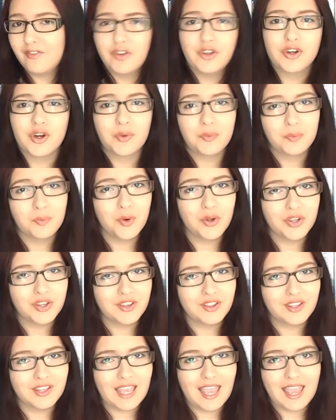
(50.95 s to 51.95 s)
If you don't
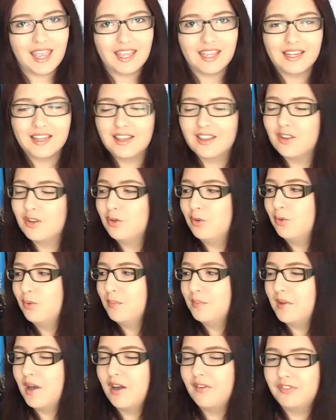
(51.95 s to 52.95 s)
want to get
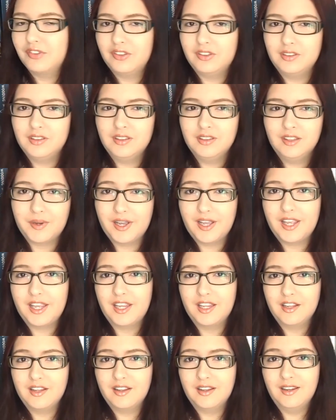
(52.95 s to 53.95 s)
into Marvel
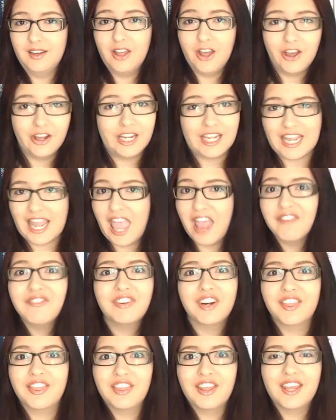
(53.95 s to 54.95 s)
by learning
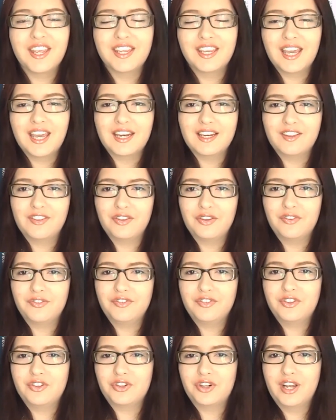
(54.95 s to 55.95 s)
everything and sort
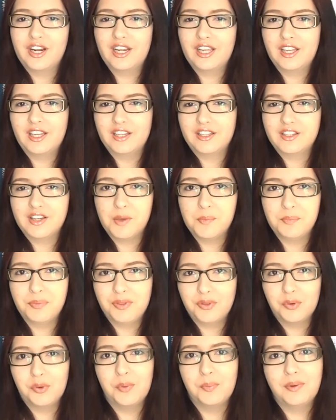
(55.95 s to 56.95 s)
of trying to
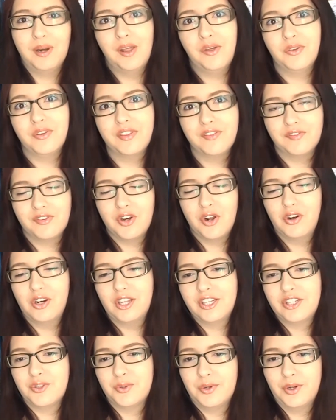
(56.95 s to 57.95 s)
absorb loads of
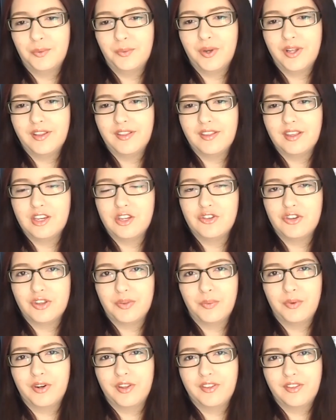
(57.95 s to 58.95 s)
knowledge all at once, and you
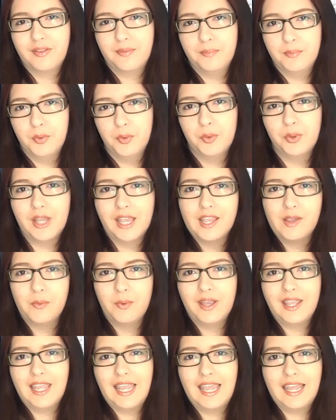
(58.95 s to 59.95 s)
just want a small
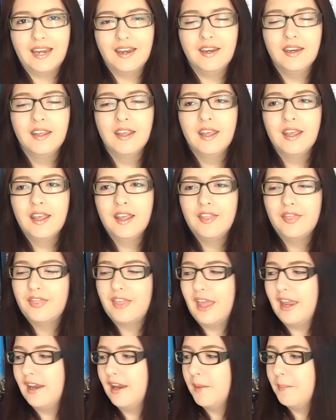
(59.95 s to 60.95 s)
gateway in,
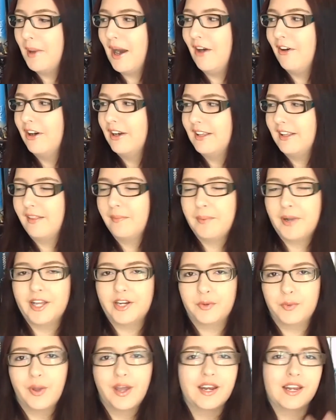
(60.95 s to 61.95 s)
then apparently
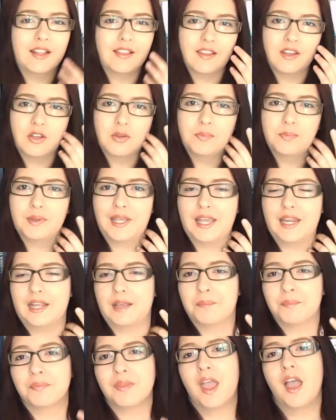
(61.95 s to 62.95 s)
Spider-Gwen is a good
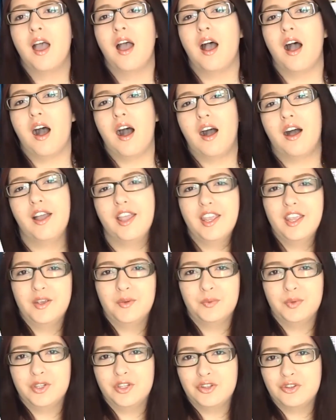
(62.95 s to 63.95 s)
beginning.
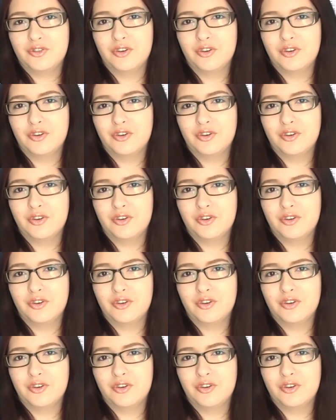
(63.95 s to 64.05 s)
I would